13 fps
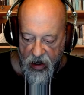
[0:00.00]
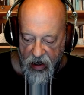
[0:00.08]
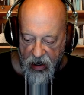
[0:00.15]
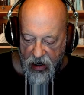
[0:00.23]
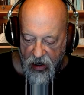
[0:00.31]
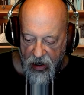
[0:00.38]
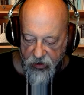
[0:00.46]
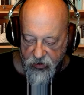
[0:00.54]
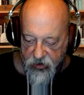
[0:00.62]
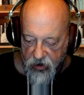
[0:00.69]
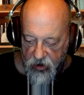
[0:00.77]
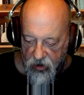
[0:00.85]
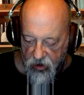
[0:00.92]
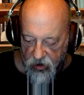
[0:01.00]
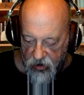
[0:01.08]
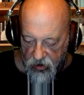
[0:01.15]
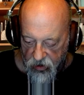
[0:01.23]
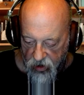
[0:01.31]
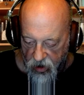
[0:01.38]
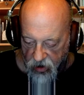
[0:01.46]
And
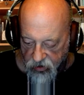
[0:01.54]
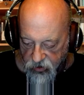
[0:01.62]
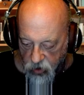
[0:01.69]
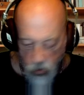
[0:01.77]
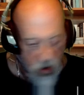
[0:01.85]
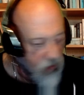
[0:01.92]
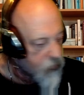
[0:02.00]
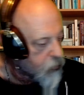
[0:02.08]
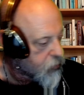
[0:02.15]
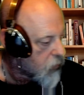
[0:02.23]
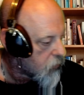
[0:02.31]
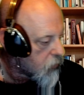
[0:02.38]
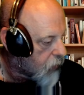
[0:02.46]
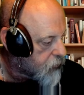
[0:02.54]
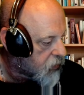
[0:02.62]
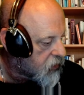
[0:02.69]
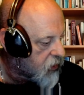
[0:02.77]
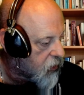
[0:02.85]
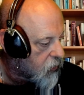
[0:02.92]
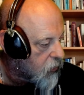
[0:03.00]
I don't have it programmed in
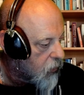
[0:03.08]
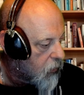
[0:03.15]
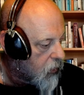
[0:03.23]
here,